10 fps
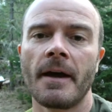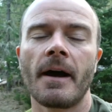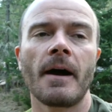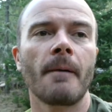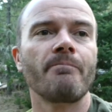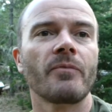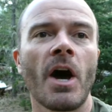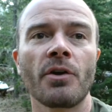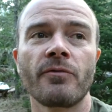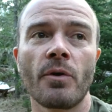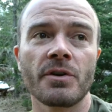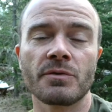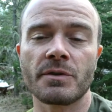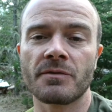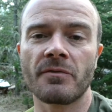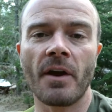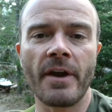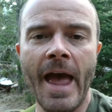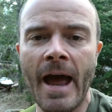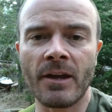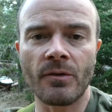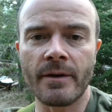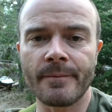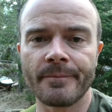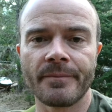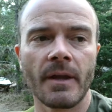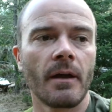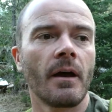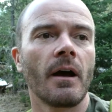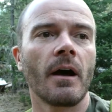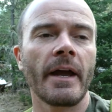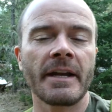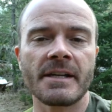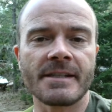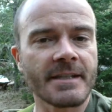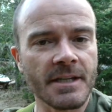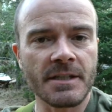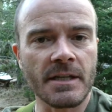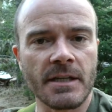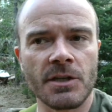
Uh, autofocus was very accurate uh, and consistent.